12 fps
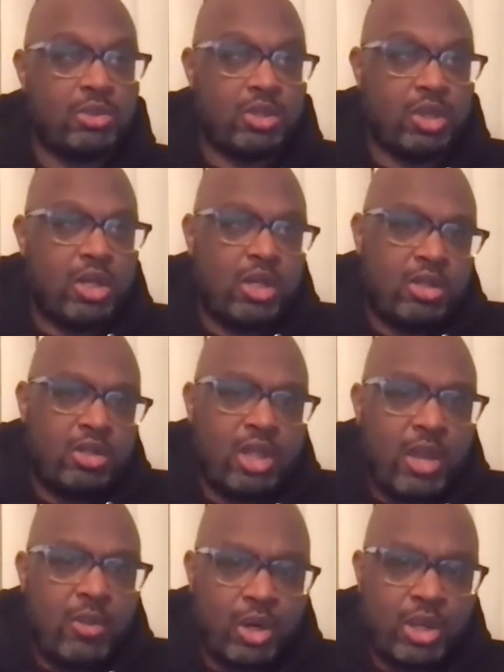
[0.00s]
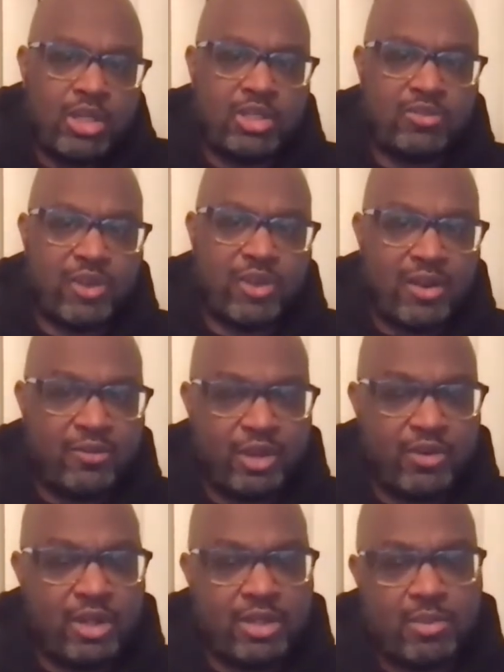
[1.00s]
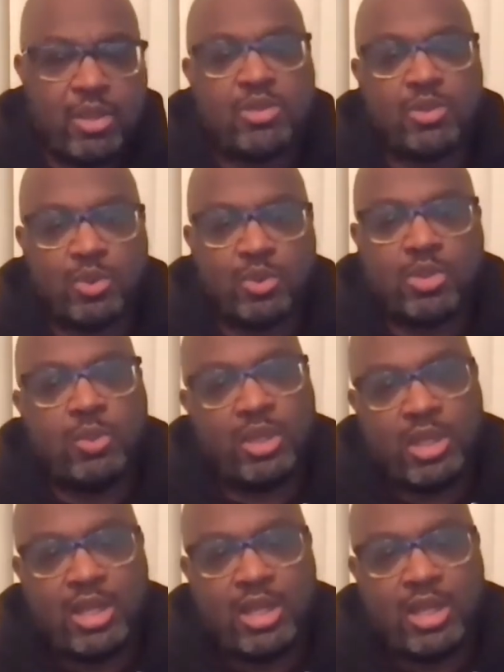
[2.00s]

we started like working to find out figure out the best schools that we can